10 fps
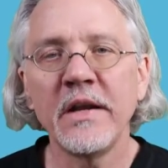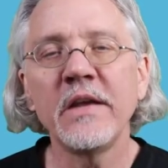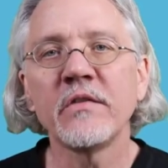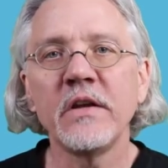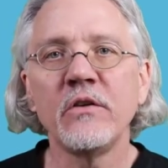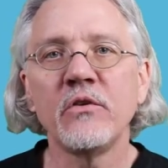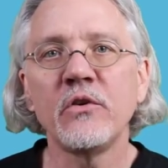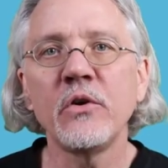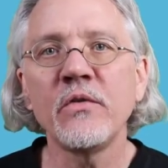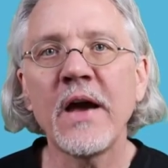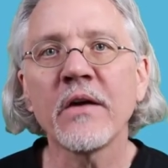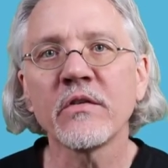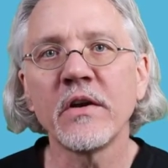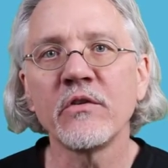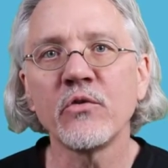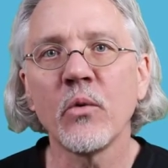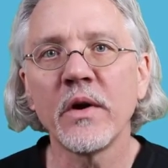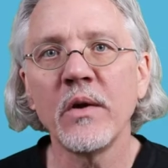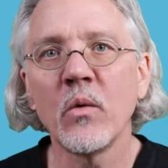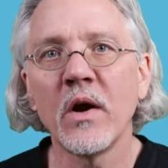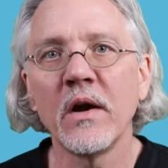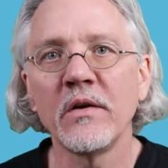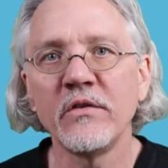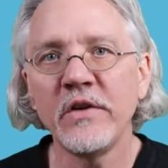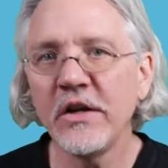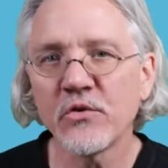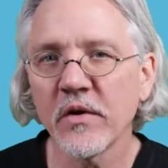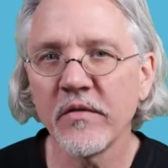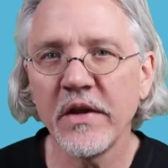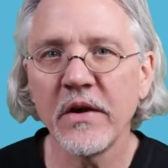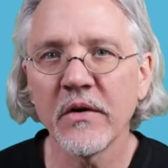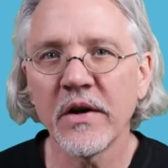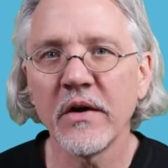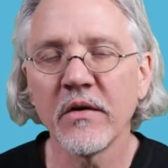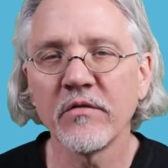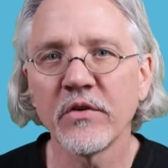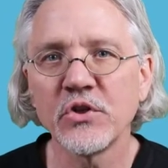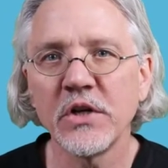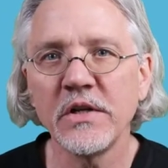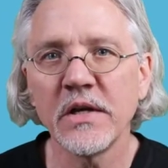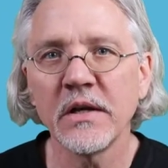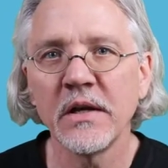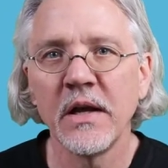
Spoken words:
He is the 2021 Teacher of the Year here in Virginia,